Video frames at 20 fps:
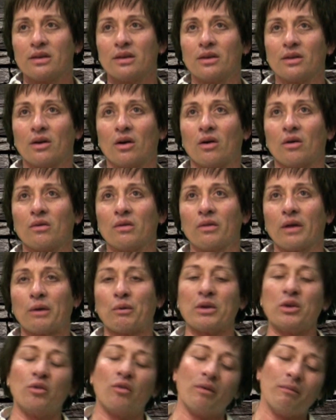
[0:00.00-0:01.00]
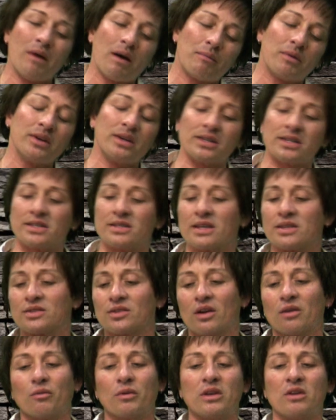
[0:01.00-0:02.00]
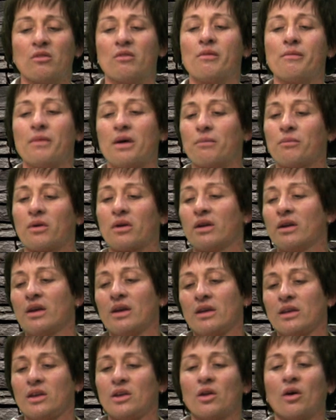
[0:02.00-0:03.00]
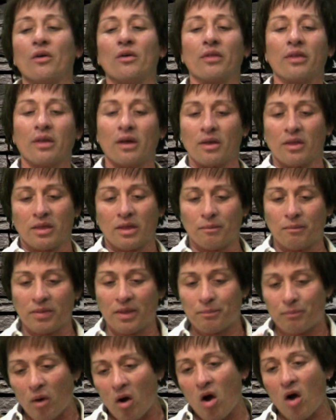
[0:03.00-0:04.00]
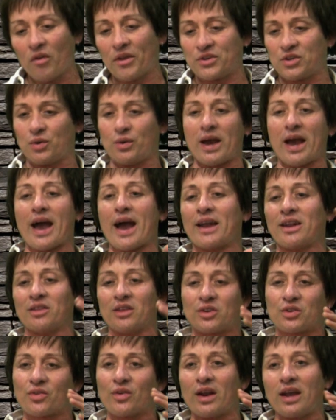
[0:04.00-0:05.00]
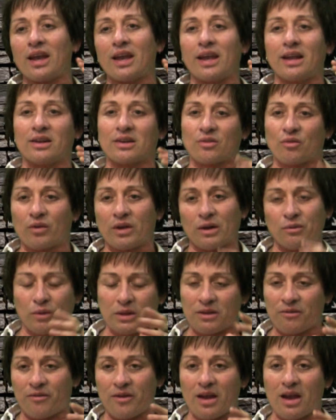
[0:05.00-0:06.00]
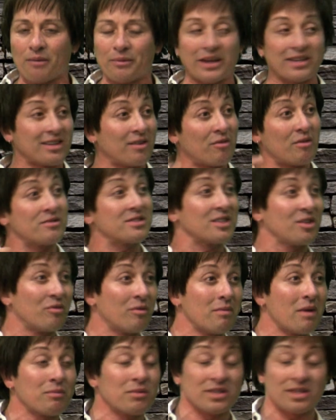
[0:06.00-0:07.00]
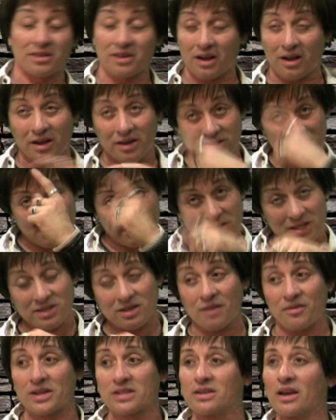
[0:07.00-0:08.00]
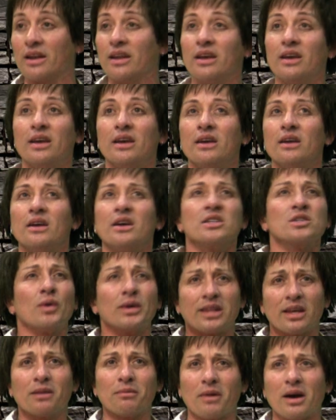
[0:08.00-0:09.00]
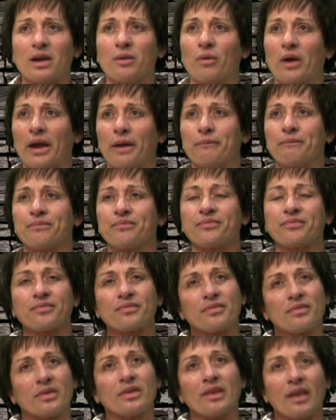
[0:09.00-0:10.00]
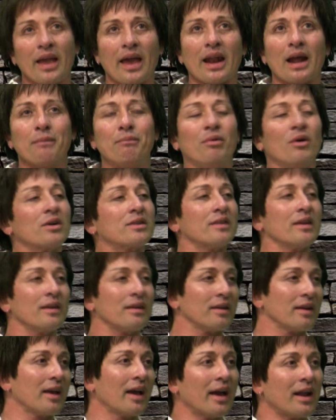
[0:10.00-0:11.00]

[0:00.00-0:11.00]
You know, like when you remember your sister, and when you remember, you know, the ball that you had and the train with the family, because I still remember some of the stuff I said. So I did it my way, and I booked it.